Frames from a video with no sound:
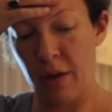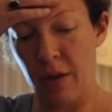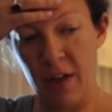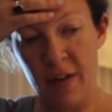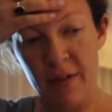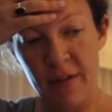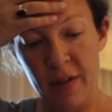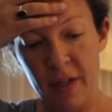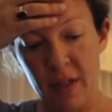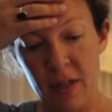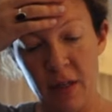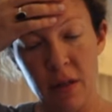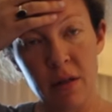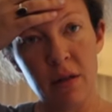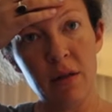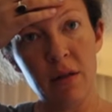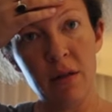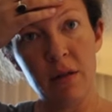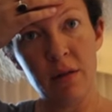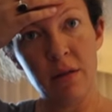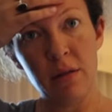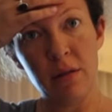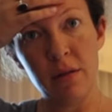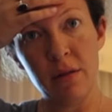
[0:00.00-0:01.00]
having
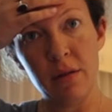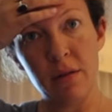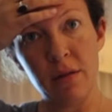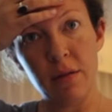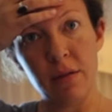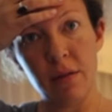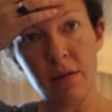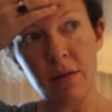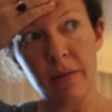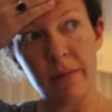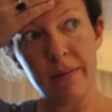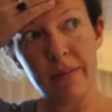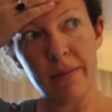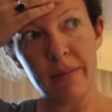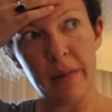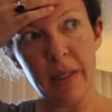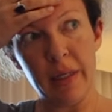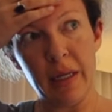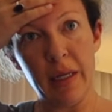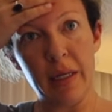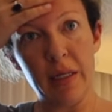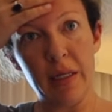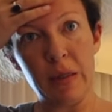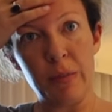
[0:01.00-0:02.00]

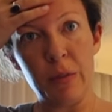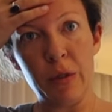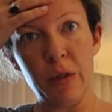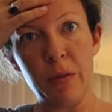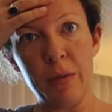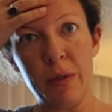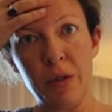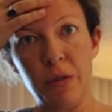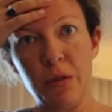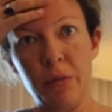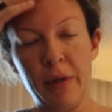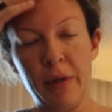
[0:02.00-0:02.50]
a small mental